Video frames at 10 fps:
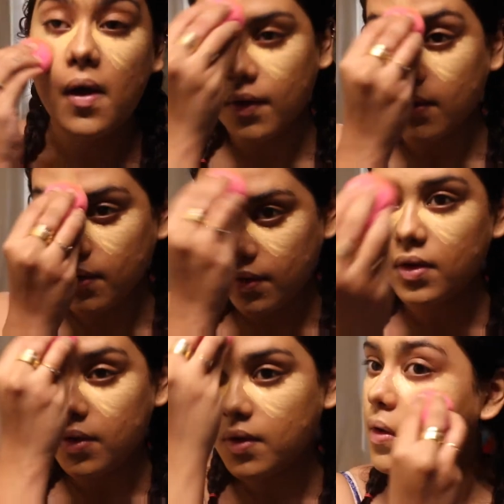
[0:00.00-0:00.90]
So I'm going
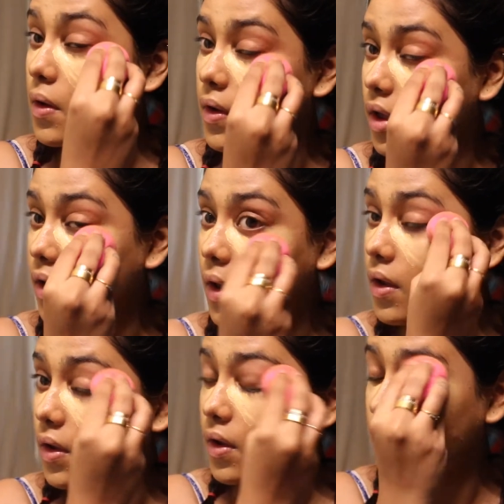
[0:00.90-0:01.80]
to blend that all in with
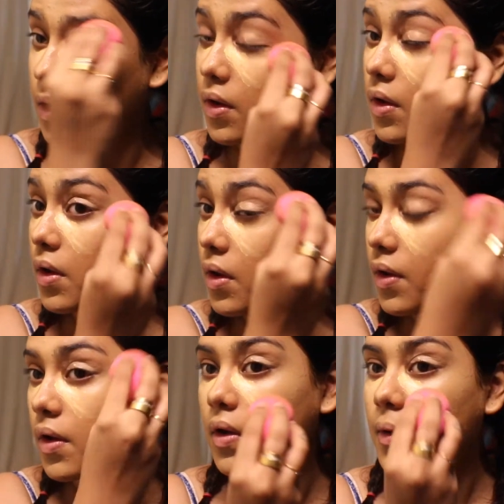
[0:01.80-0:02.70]
my beauty blender. I
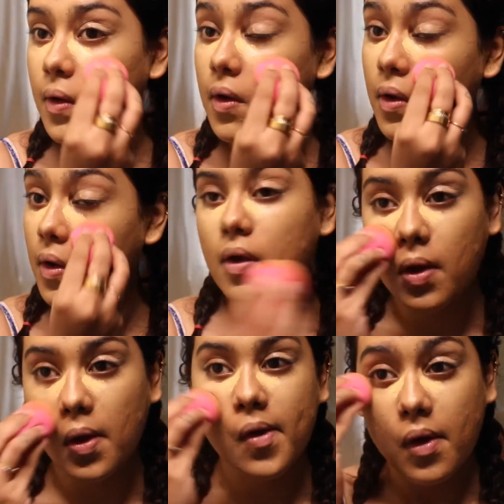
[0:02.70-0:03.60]
realize that I do
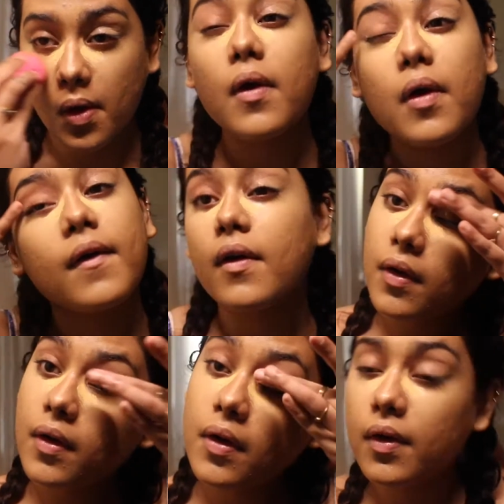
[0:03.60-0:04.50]
not mention
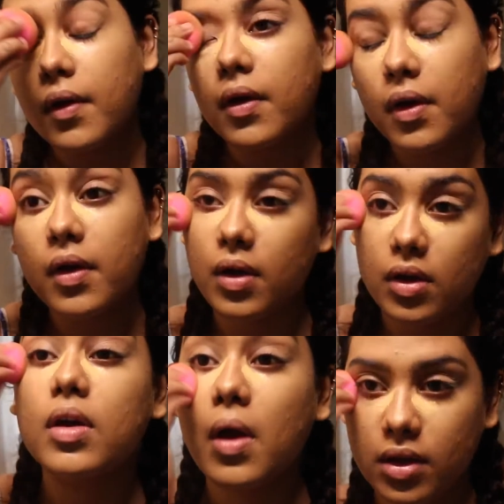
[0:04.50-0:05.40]
the tools
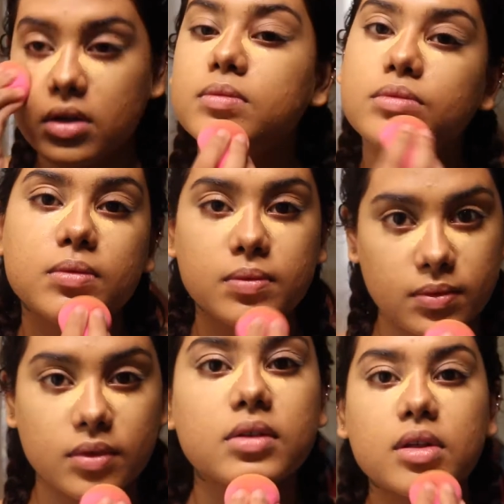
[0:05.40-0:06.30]
that I normally
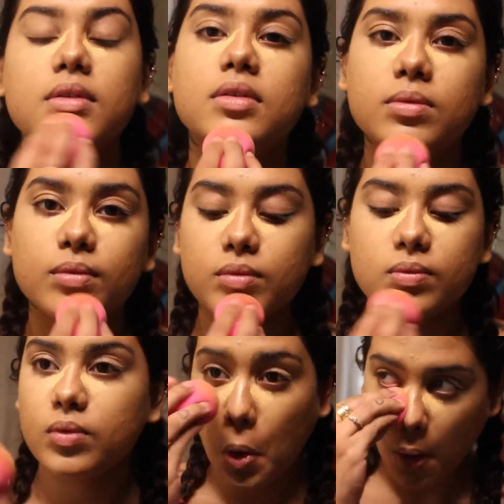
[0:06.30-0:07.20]
use, so I'm going
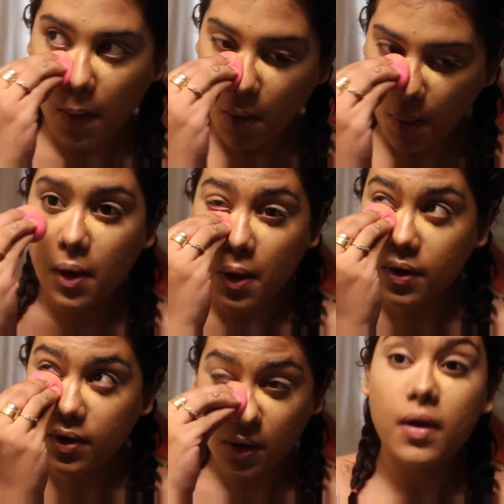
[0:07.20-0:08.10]
to try. If I
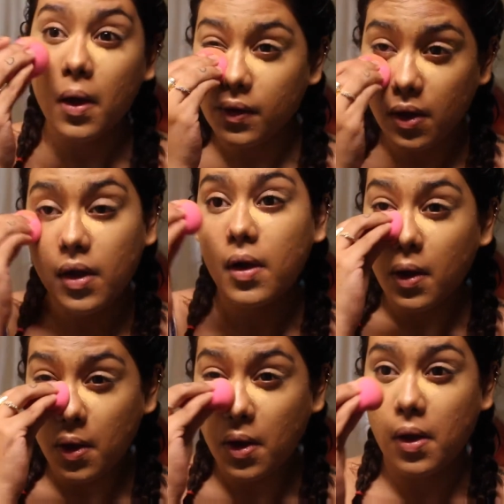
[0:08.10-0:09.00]
remember, if the name
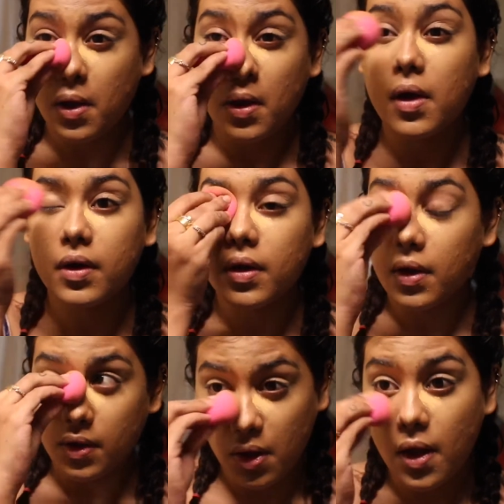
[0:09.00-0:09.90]
hasn't rubbed off, I'm going
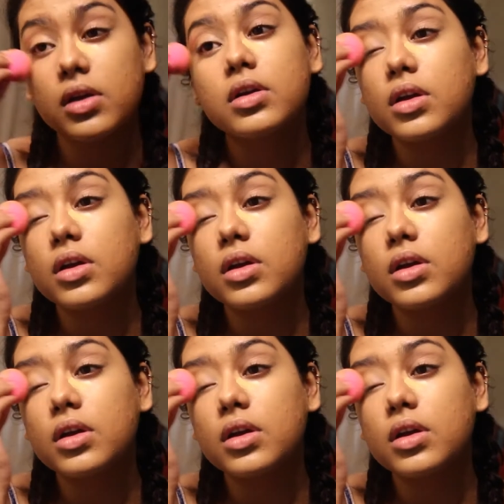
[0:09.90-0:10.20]
to try.